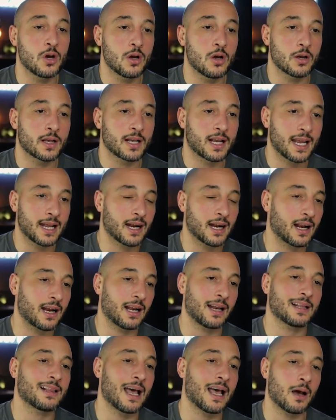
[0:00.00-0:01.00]

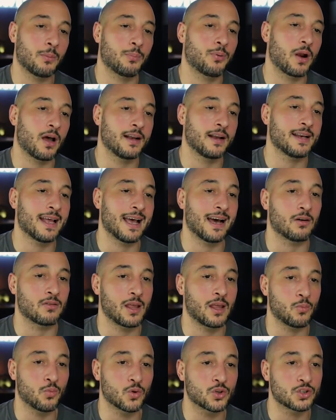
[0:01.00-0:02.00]
click that apply now,
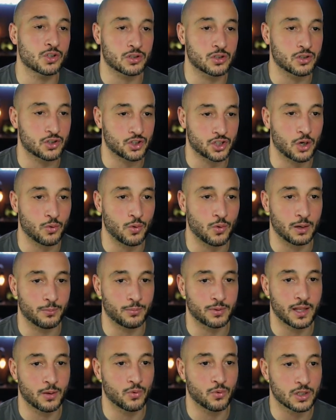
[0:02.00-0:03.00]
they want you to show up.
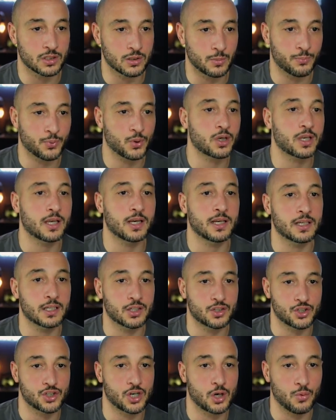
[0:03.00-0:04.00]
They want you to book in and
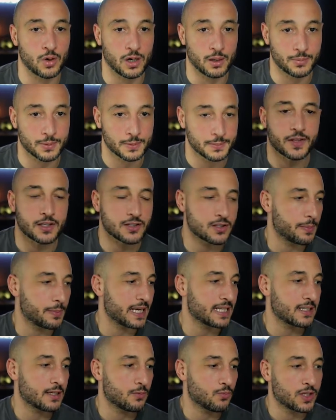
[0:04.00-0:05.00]
show up. So
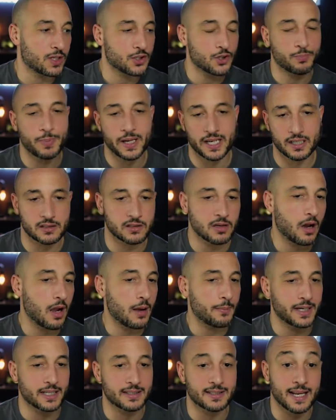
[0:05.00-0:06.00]
basically when you pick a
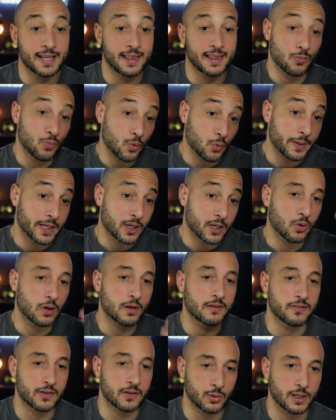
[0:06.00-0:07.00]
time and a date, there will be
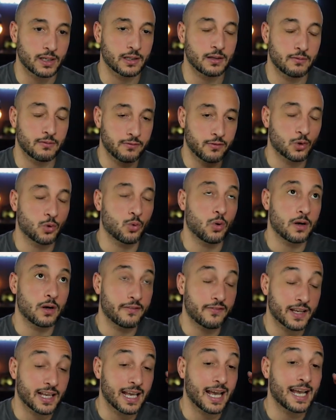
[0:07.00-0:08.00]

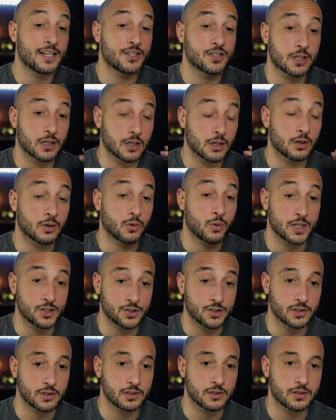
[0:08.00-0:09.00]
qualification
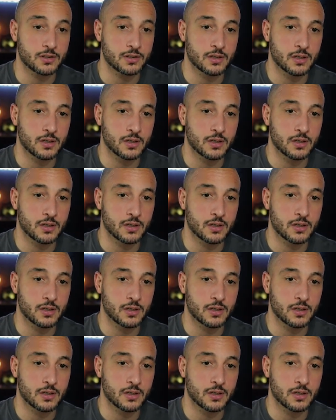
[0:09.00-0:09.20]
questions.